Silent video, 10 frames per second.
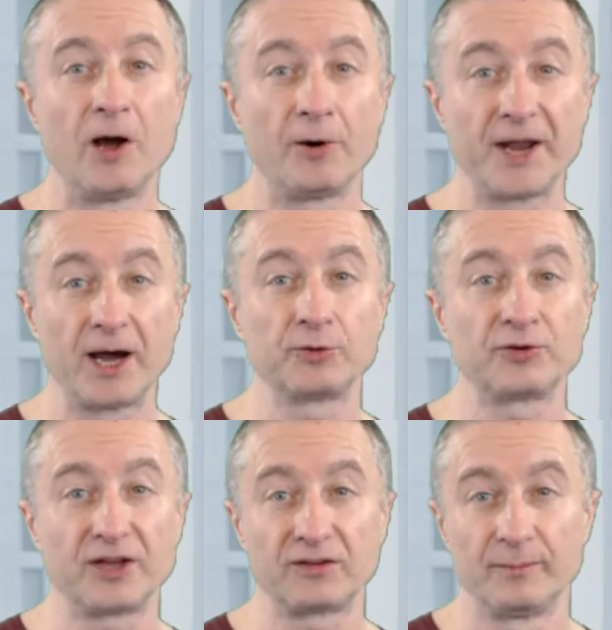on how to
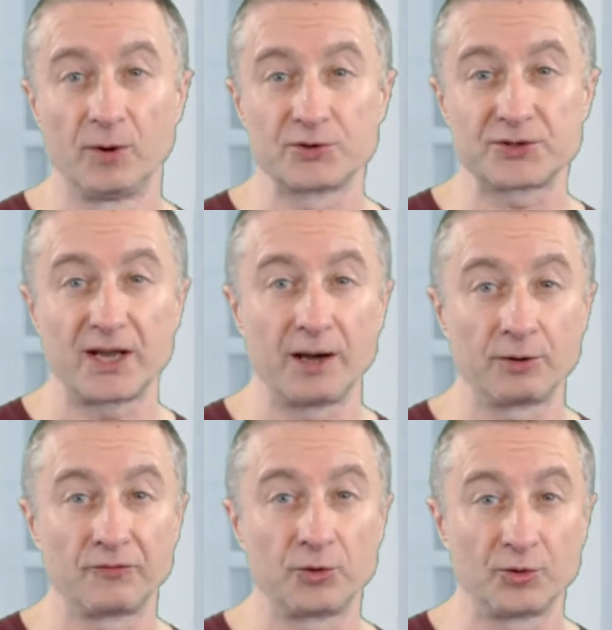get the most
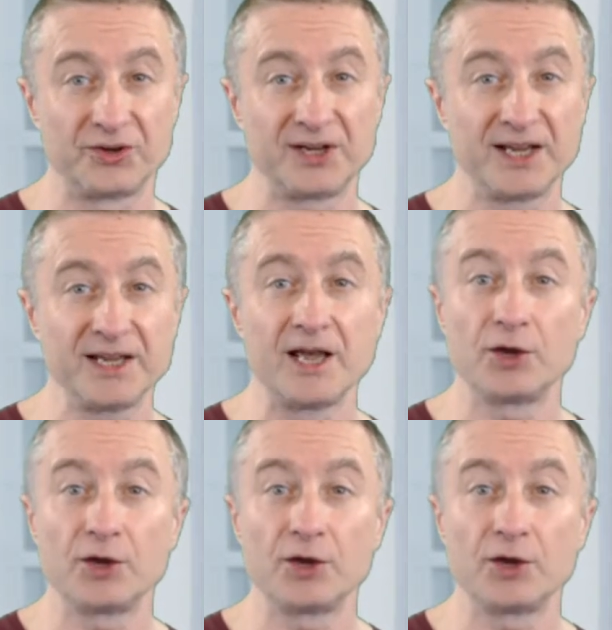out of your day,